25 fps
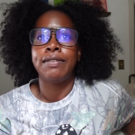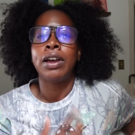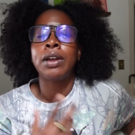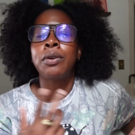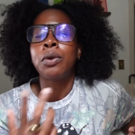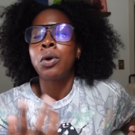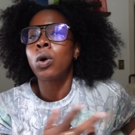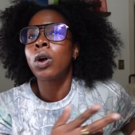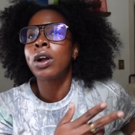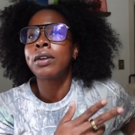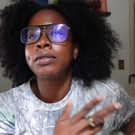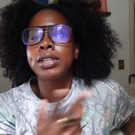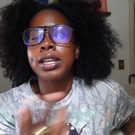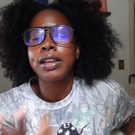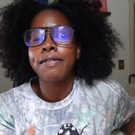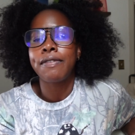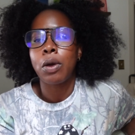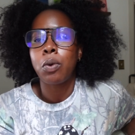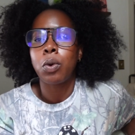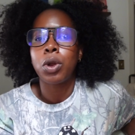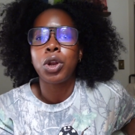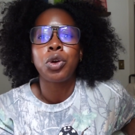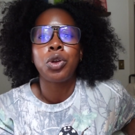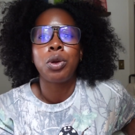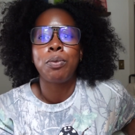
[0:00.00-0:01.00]
Or I was like, if I
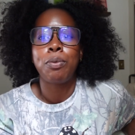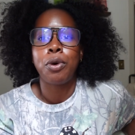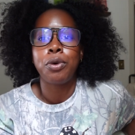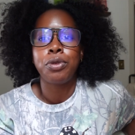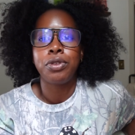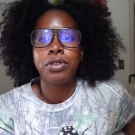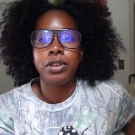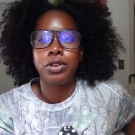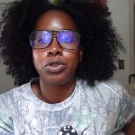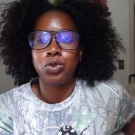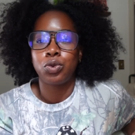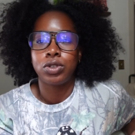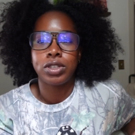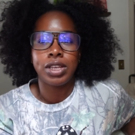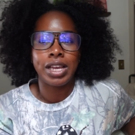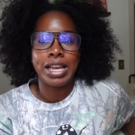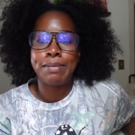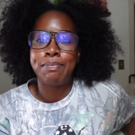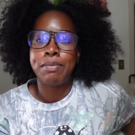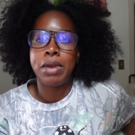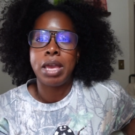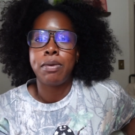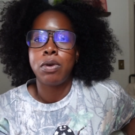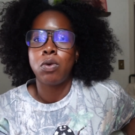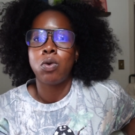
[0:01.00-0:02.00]
want to go to both of these stores, I
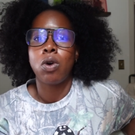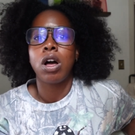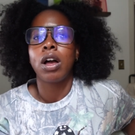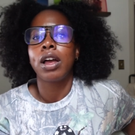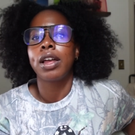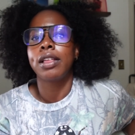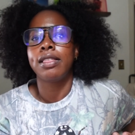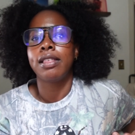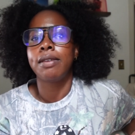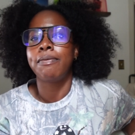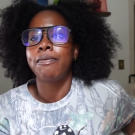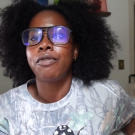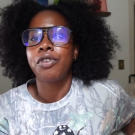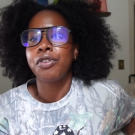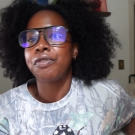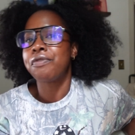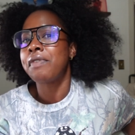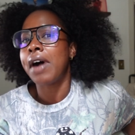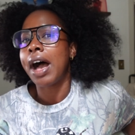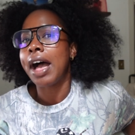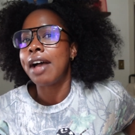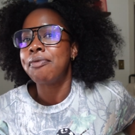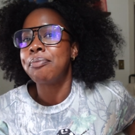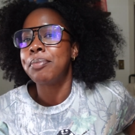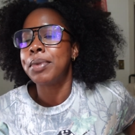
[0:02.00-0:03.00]
can maybe walk in them for
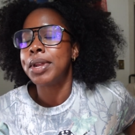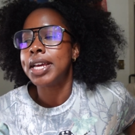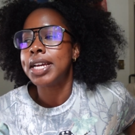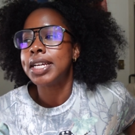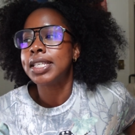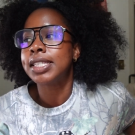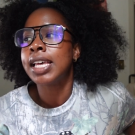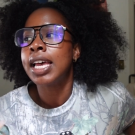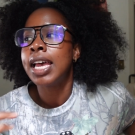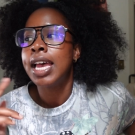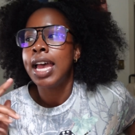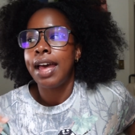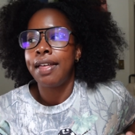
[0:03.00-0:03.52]
5 minutes.